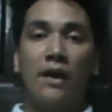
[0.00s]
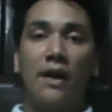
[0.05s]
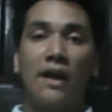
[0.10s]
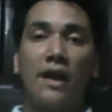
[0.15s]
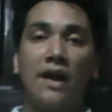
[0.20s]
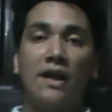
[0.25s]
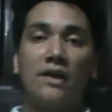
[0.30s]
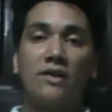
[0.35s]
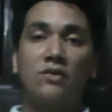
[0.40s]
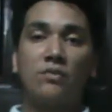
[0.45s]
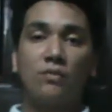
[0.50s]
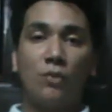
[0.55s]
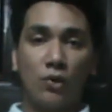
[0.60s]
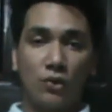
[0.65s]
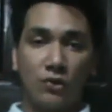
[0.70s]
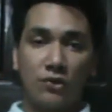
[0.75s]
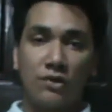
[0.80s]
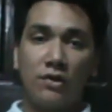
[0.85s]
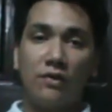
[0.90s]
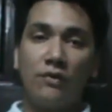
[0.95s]
as
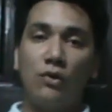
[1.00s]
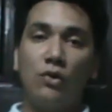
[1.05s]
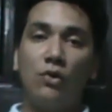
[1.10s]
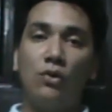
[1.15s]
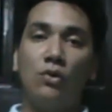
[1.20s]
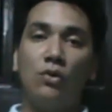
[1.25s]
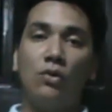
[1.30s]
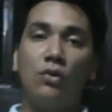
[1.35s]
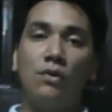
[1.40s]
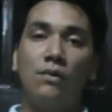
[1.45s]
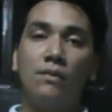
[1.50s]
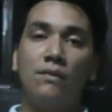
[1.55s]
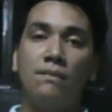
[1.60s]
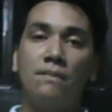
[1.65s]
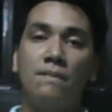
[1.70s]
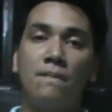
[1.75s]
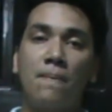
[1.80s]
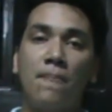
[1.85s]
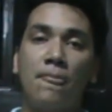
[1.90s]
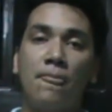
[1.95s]
most of you
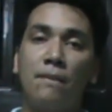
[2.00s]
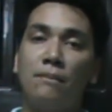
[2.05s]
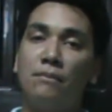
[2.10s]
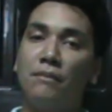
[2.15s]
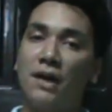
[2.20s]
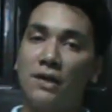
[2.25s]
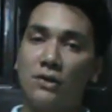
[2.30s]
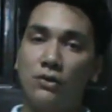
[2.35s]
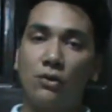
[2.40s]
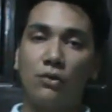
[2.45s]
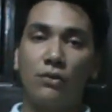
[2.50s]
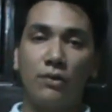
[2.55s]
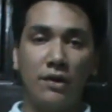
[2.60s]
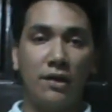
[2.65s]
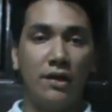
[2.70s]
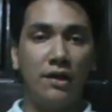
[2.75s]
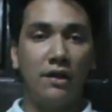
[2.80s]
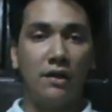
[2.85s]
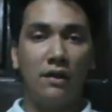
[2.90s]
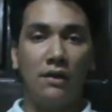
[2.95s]
might
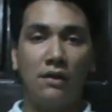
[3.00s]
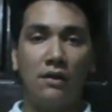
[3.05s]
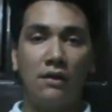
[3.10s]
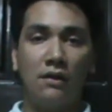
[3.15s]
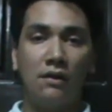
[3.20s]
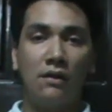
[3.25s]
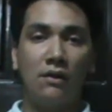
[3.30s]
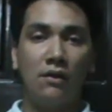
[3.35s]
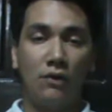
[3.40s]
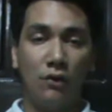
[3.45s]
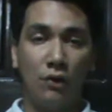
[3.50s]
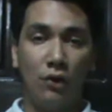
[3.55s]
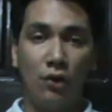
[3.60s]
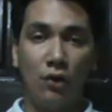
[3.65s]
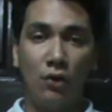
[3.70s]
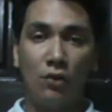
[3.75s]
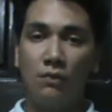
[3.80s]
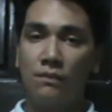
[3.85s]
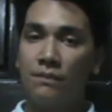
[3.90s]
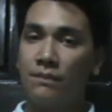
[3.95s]
already
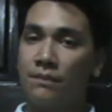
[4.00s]
know,